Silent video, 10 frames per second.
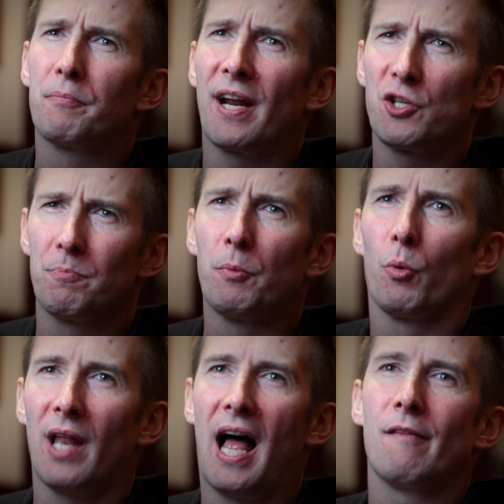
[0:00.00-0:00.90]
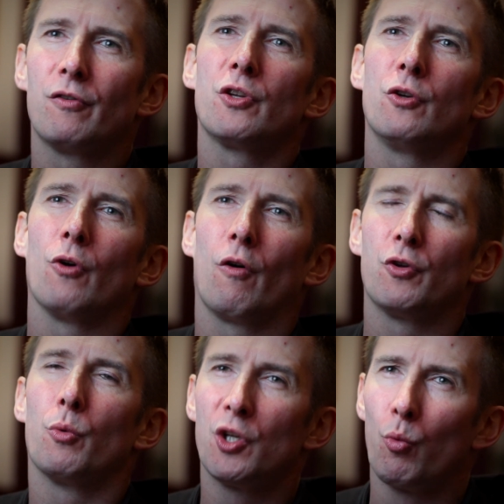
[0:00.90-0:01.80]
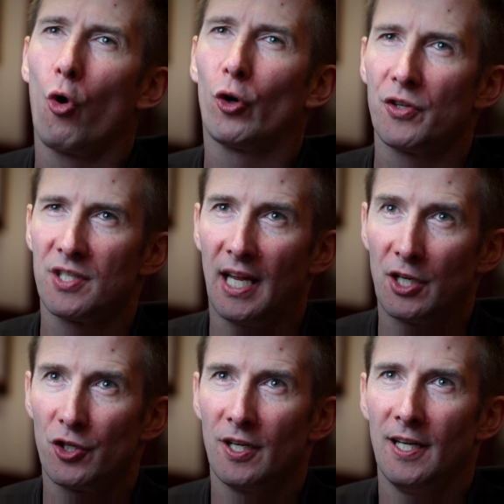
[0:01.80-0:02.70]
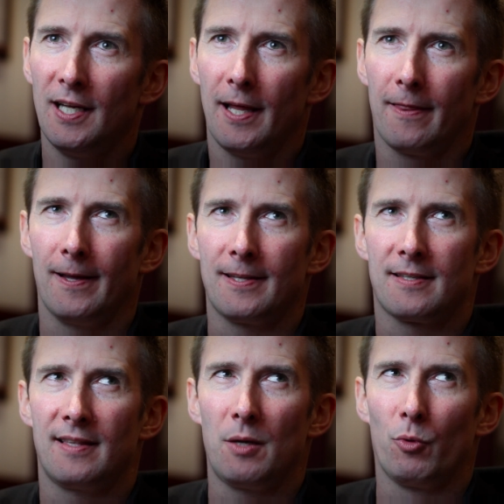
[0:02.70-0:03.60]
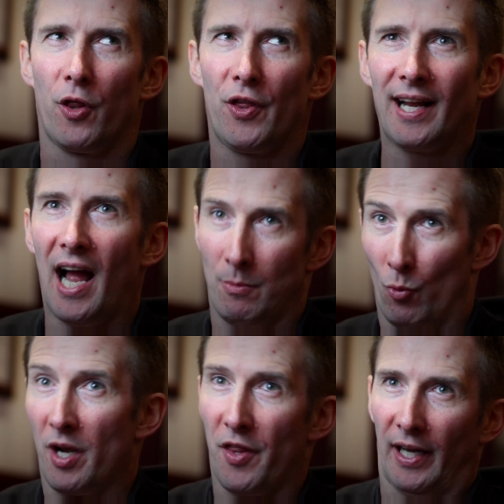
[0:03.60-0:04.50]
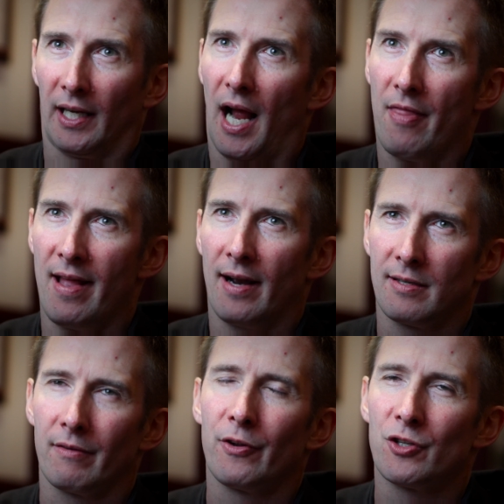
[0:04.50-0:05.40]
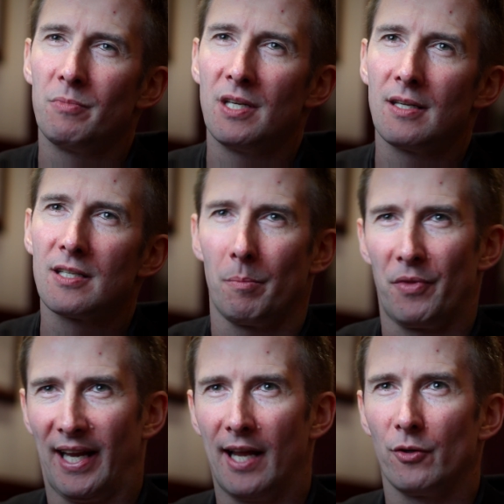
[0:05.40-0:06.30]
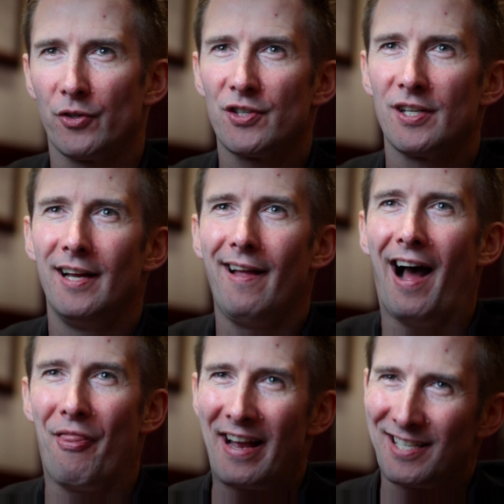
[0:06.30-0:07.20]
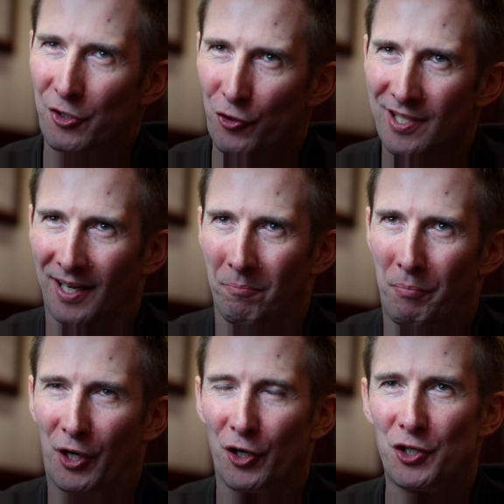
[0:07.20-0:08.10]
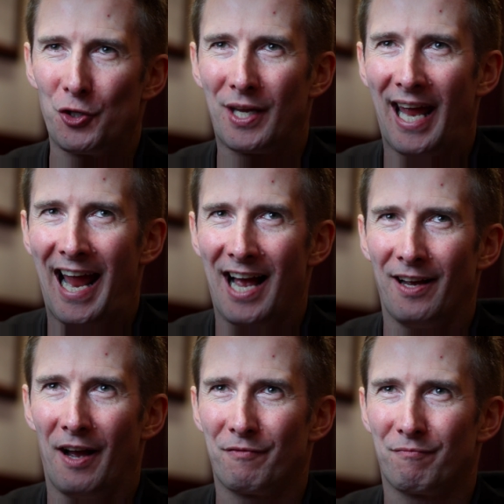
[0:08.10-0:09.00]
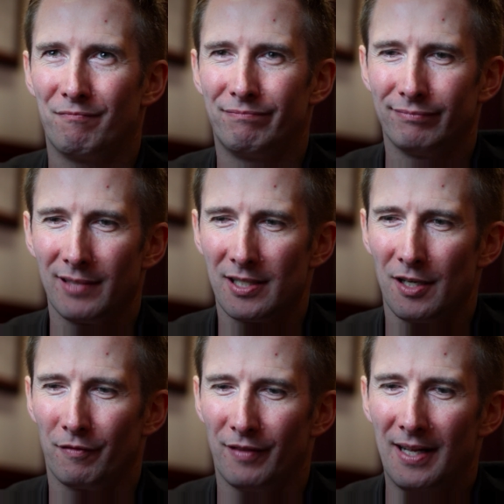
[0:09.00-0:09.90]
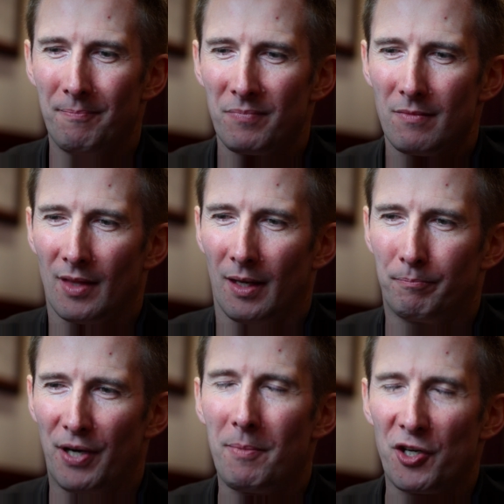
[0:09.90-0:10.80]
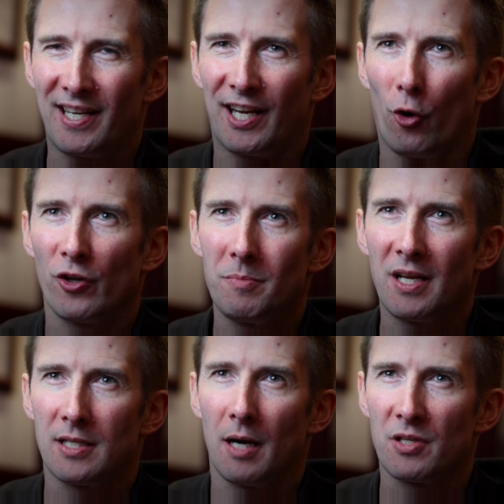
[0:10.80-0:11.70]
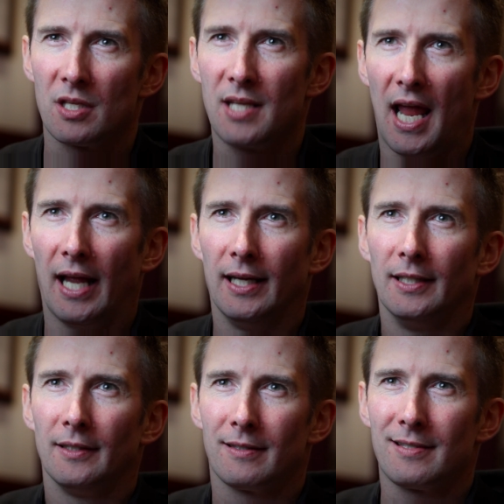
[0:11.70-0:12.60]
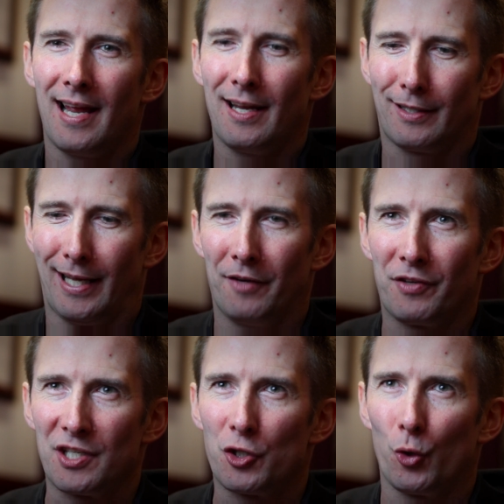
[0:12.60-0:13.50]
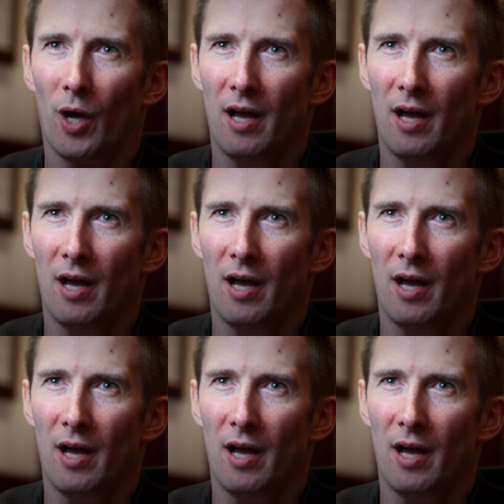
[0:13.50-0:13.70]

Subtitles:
impression people will have of you when you walk on stage, that they will think I'm one thing and then I turn out to be something else. And that's interesting because you get a sort of pretty much a dichotomy in terms of the set. The set kind of is in two